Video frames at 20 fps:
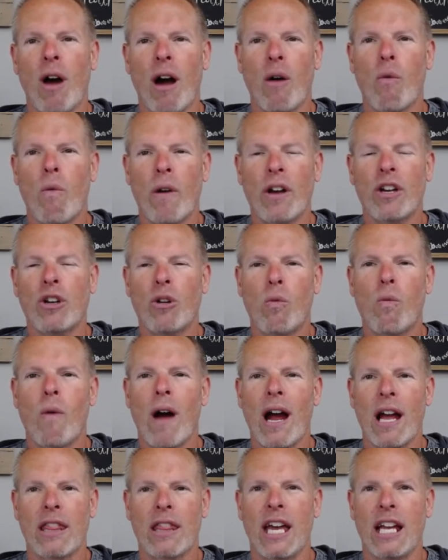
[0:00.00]
I wonder
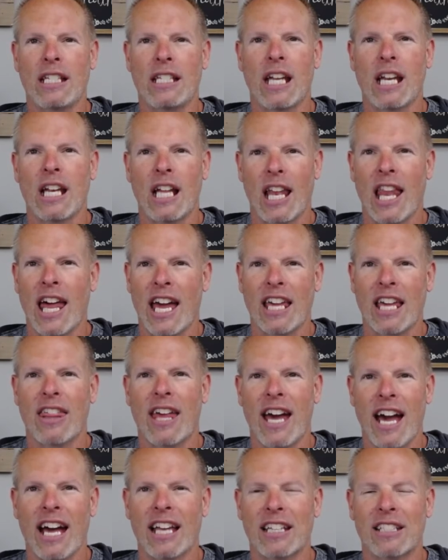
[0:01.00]
why they did it like
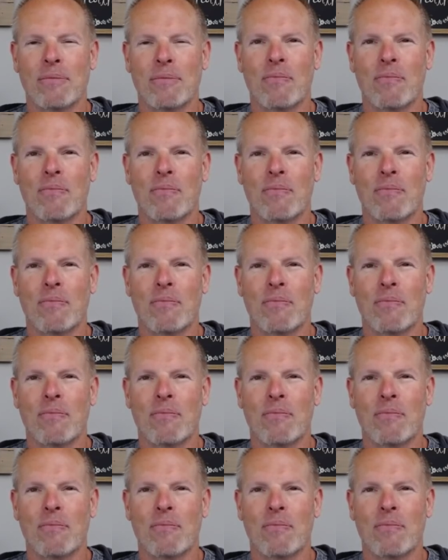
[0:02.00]
that.